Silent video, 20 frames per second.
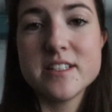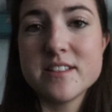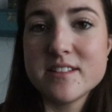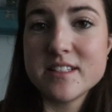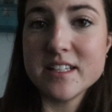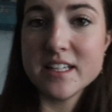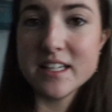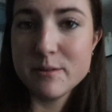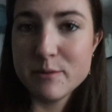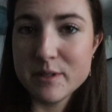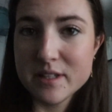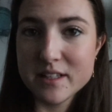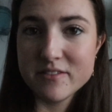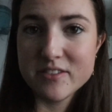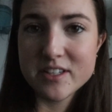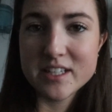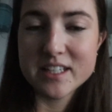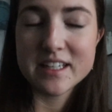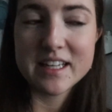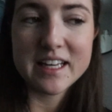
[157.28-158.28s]
city we live
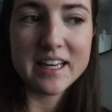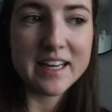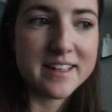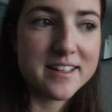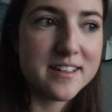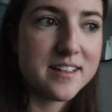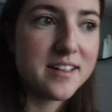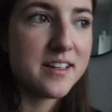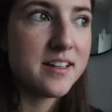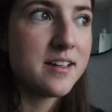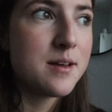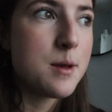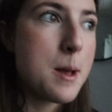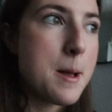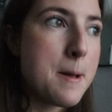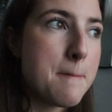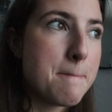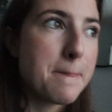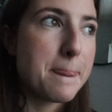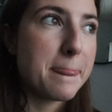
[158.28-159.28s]
in Canada,
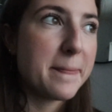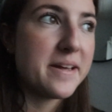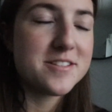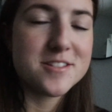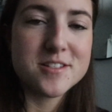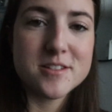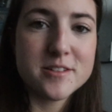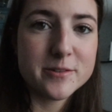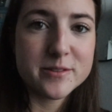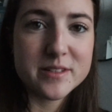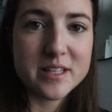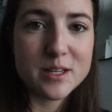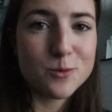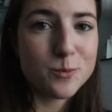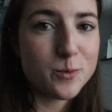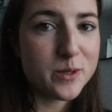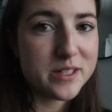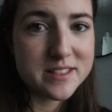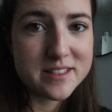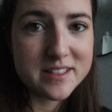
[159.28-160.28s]
it snows like
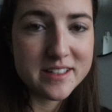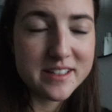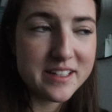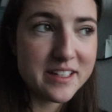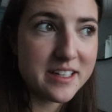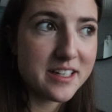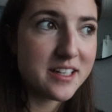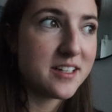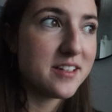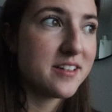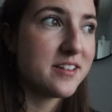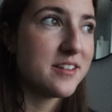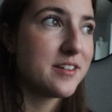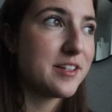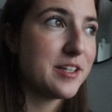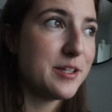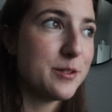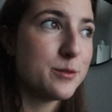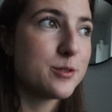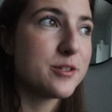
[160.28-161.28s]
once a year,
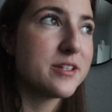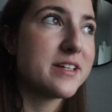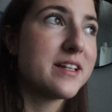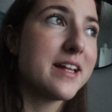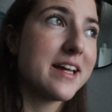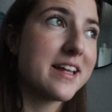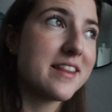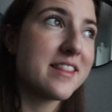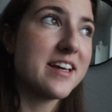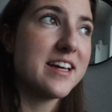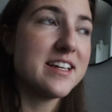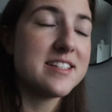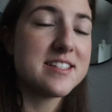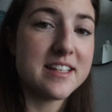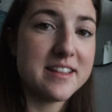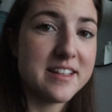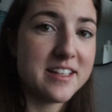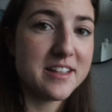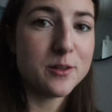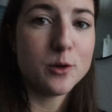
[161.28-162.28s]
usually like this,
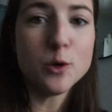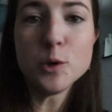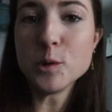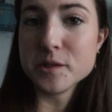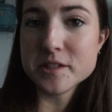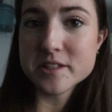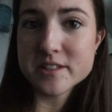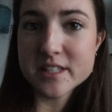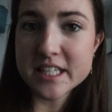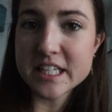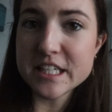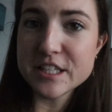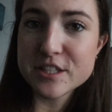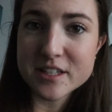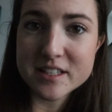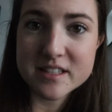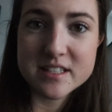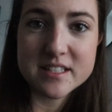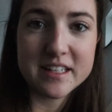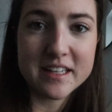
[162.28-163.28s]
and then the whole city
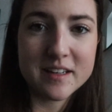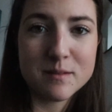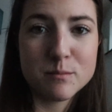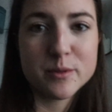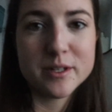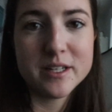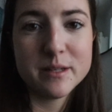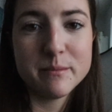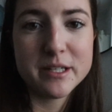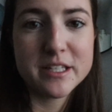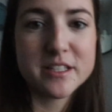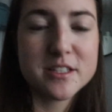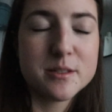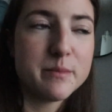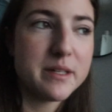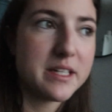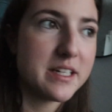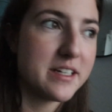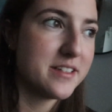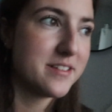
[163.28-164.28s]
shuts down pretty much
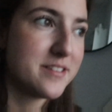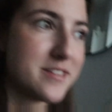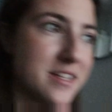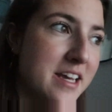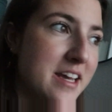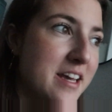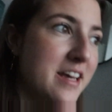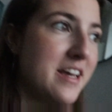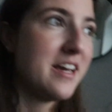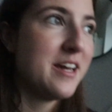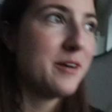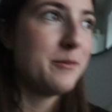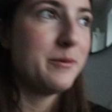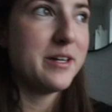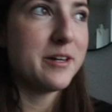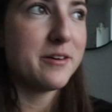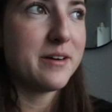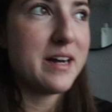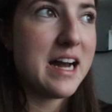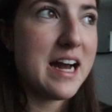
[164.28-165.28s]
because we
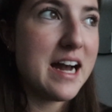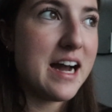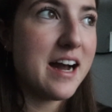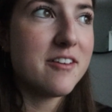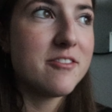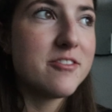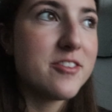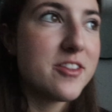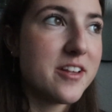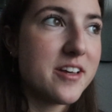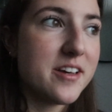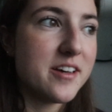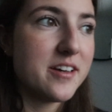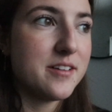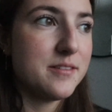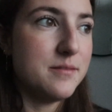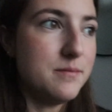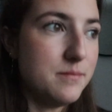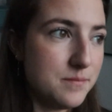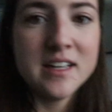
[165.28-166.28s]
don't have
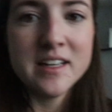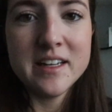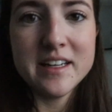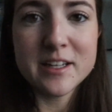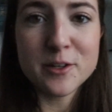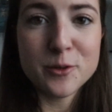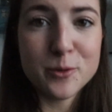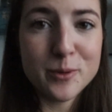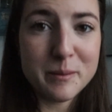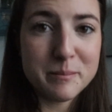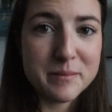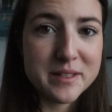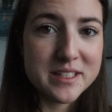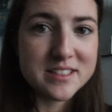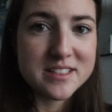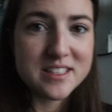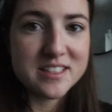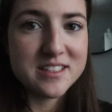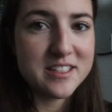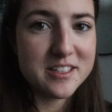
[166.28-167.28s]
the
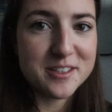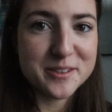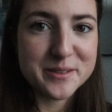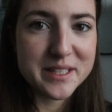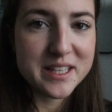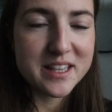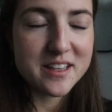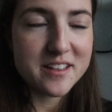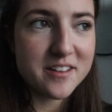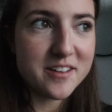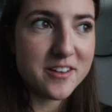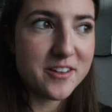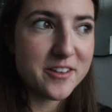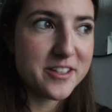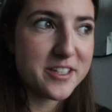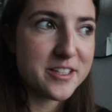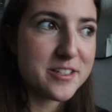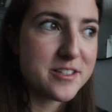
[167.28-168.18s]
equipment to deal with all the